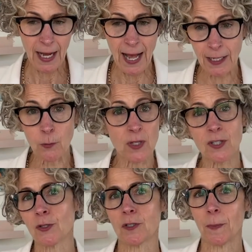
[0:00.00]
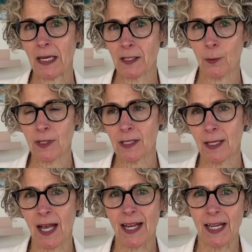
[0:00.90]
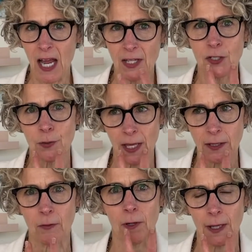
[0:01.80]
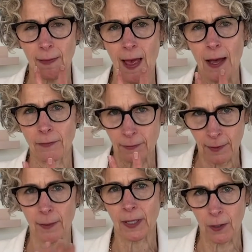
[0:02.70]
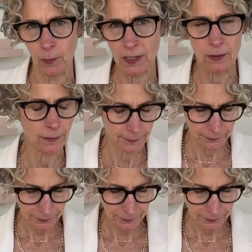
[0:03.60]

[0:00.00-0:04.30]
I can whistle just basic whistling. I cannot do like the really loud come here whistle.